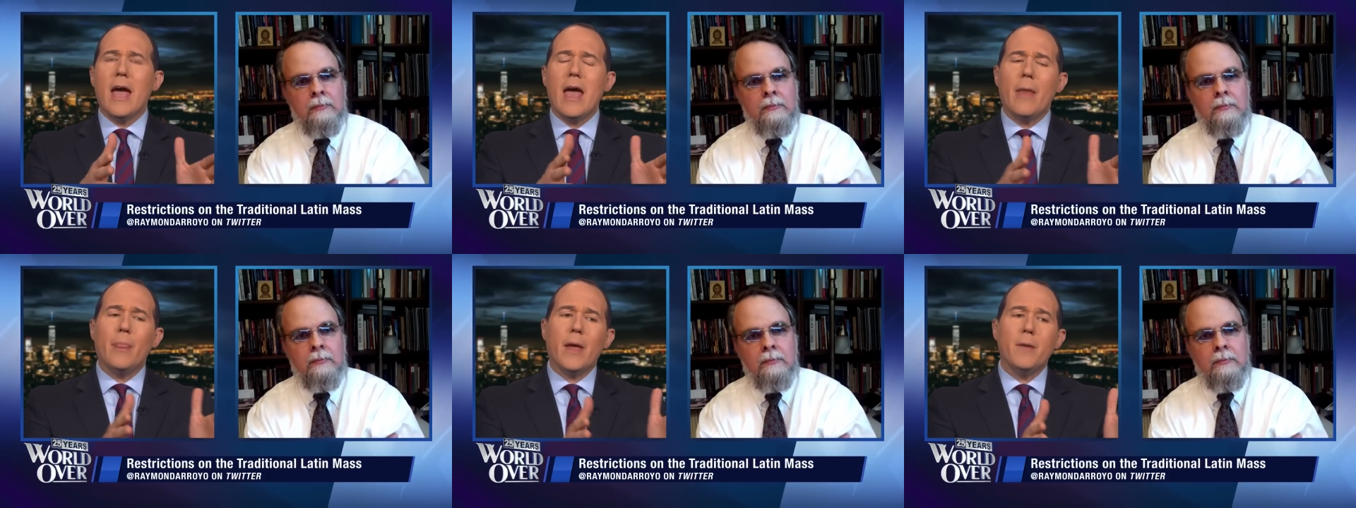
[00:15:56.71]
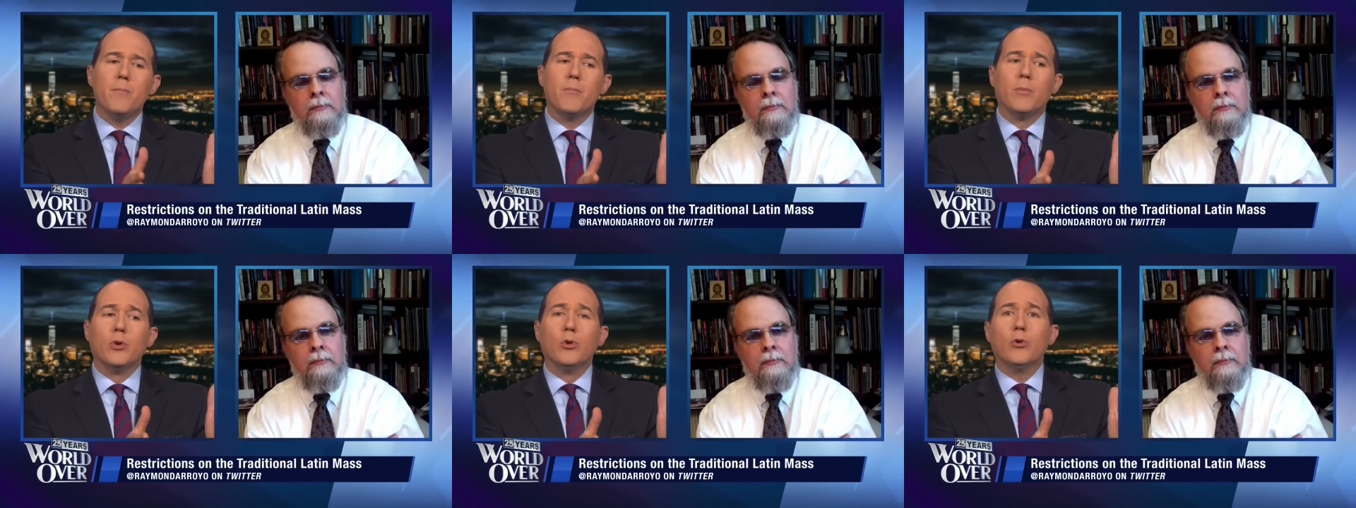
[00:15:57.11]
Speaker 1: and they
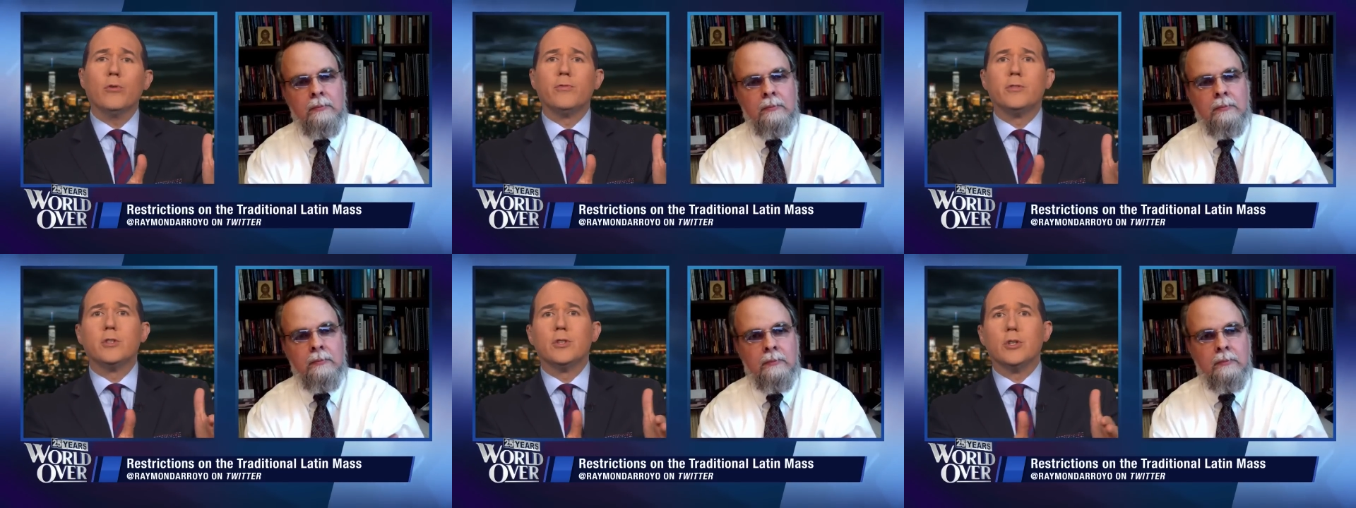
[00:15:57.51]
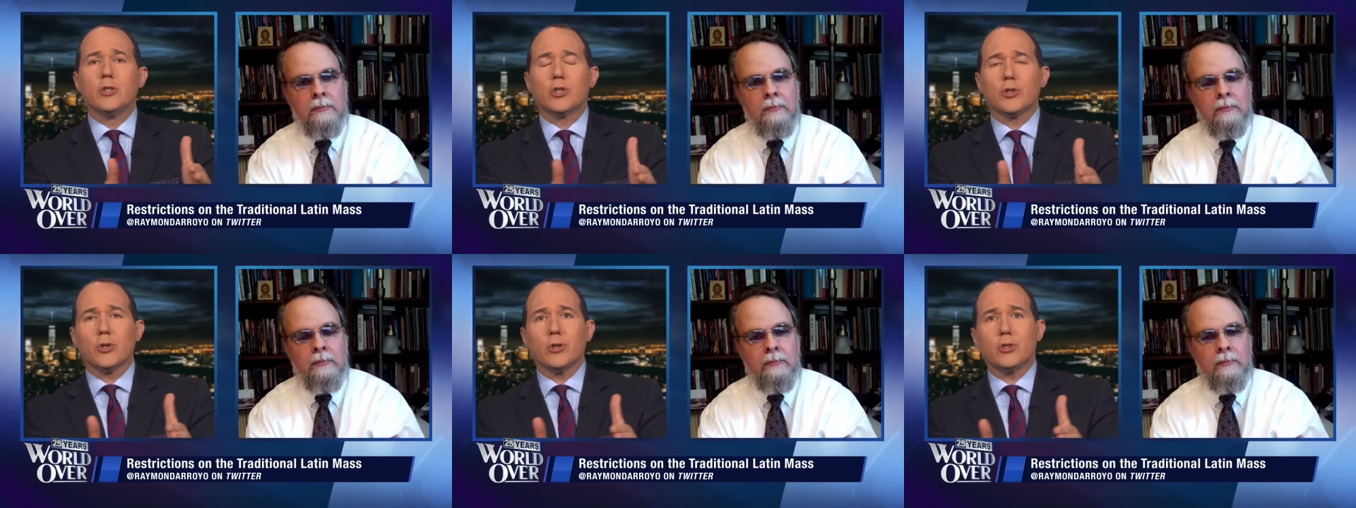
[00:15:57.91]
moved the
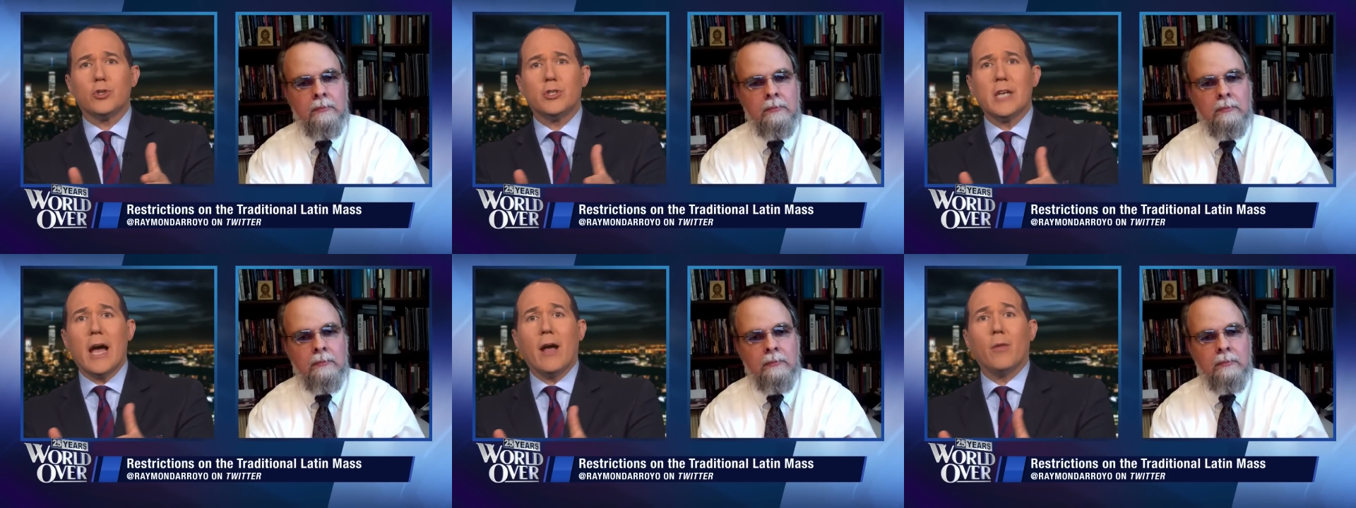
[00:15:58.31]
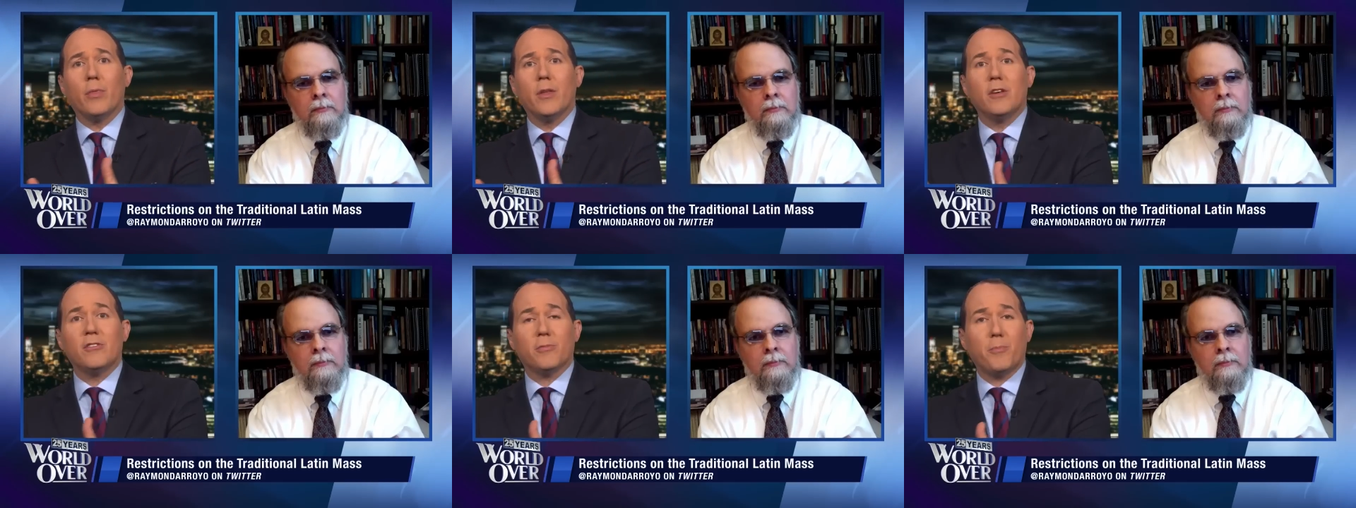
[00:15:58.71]
church down
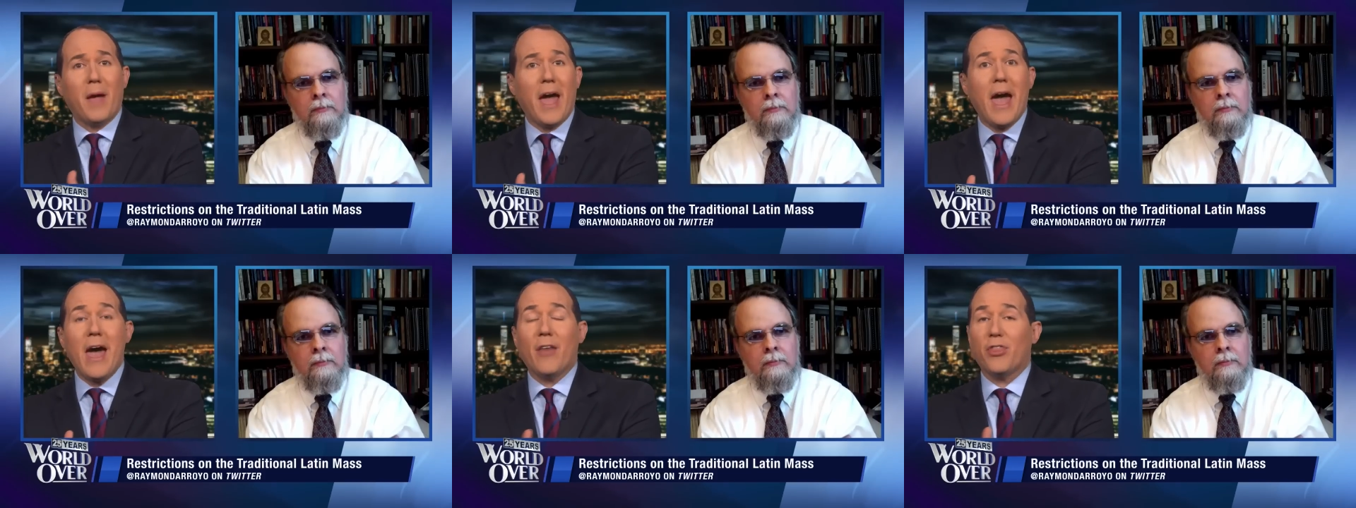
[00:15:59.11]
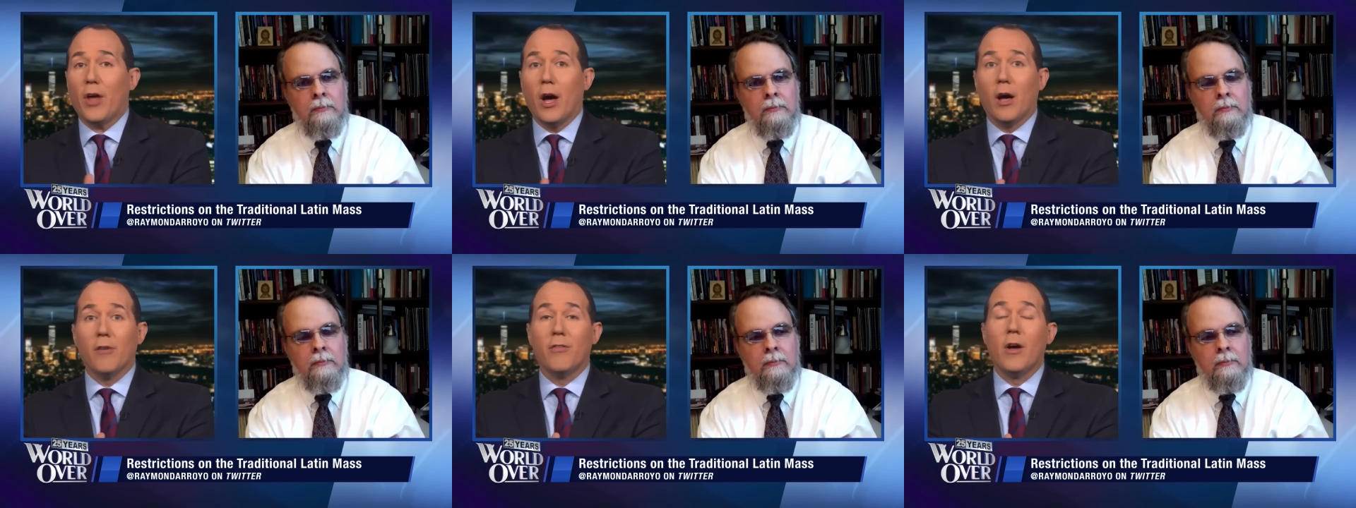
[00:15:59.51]
this path
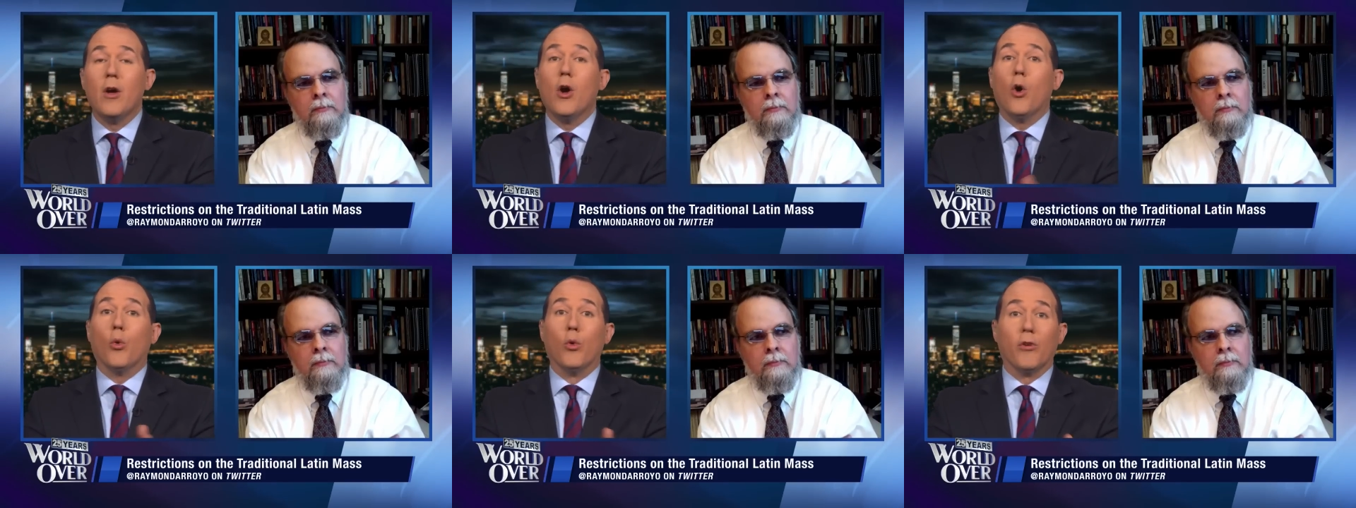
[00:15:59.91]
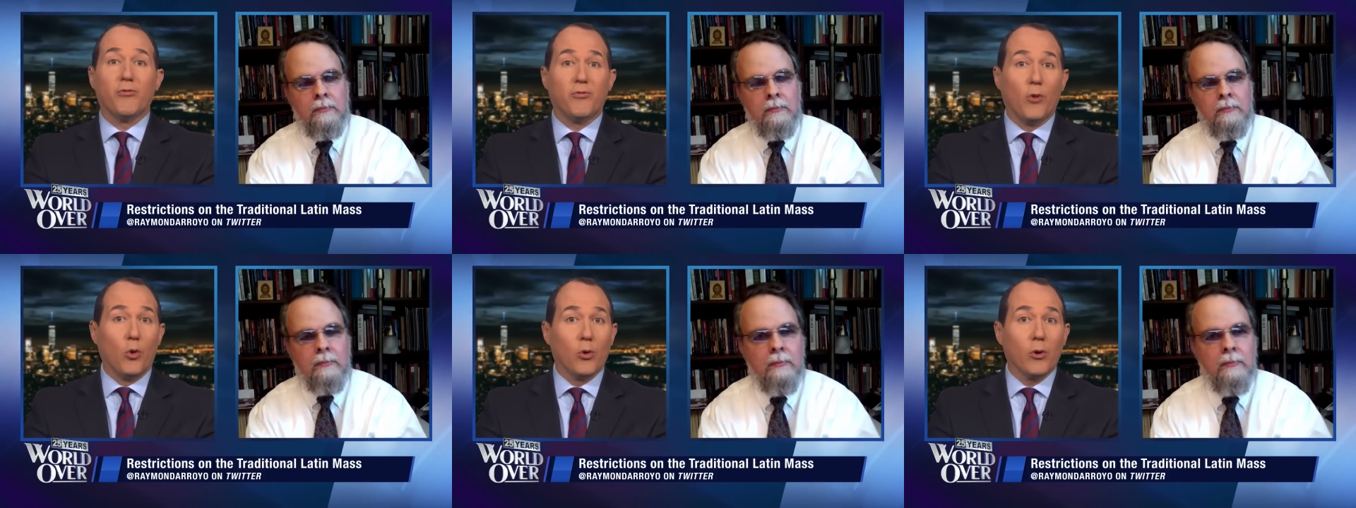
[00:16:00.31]
of
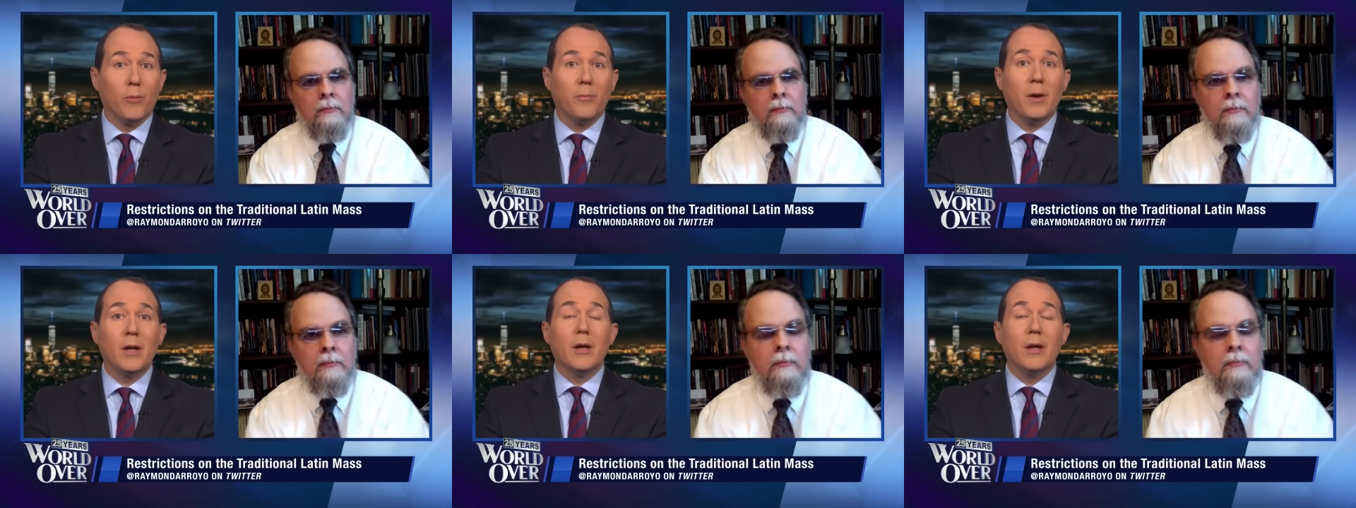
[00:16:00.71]
reform